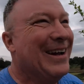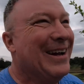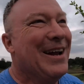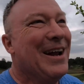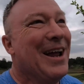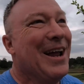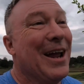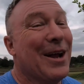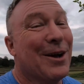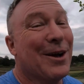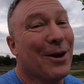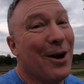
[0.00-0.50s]

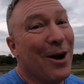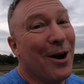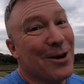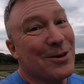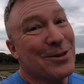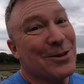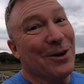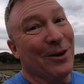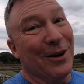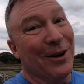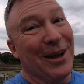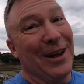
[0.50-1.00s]
And
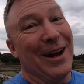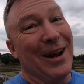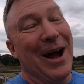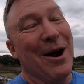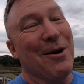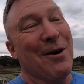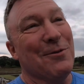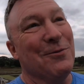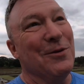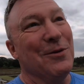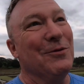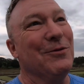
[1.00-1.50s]
Clark's only an
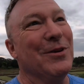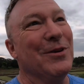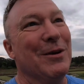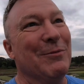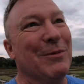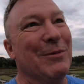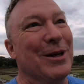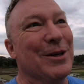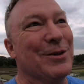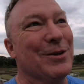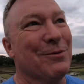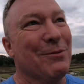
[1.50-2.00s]
hour and 15
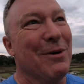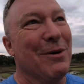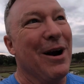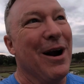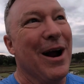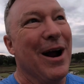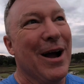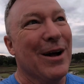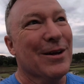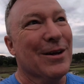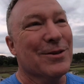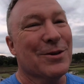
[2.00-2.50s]
minutes from our
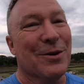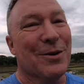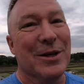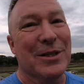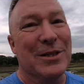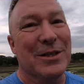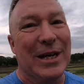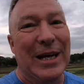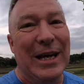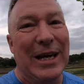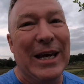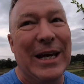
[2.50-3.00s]
house, so
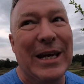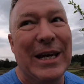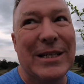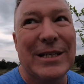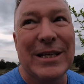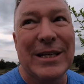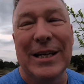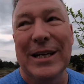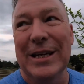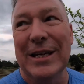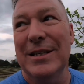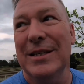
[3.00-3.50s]
it's
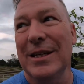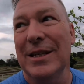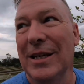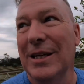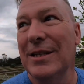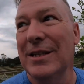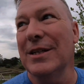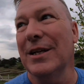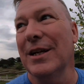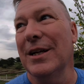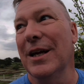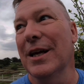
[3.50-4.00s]
easy
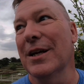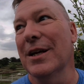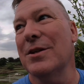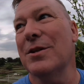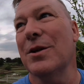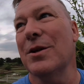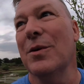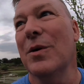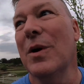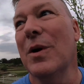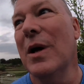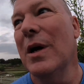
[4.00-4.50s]
to get
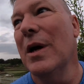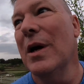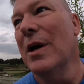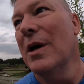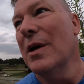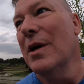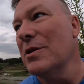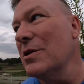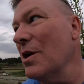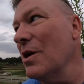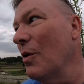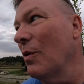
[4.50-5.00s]
to.
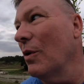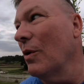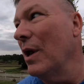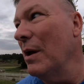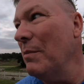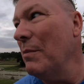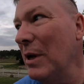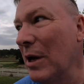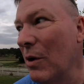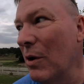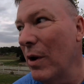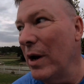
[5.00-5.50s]
So
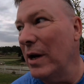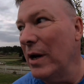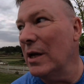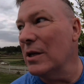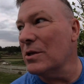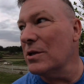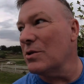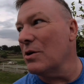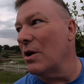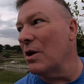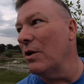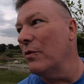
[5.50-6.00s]
let me go ahead and
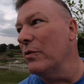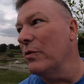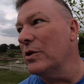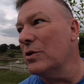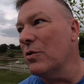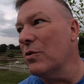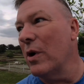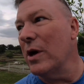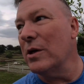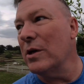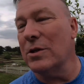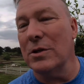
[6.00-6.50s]
get started with
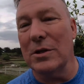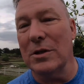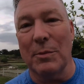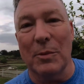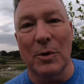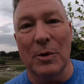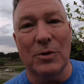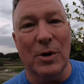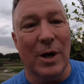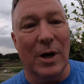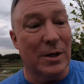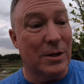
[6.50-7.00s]
these questions. I'm
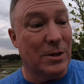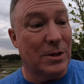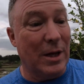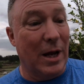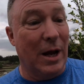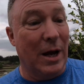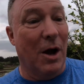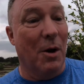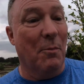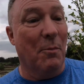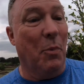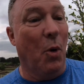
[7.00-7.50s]
going to try to
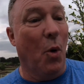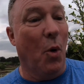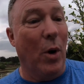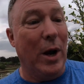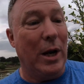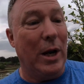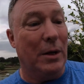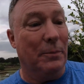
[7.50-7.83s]
stay on point.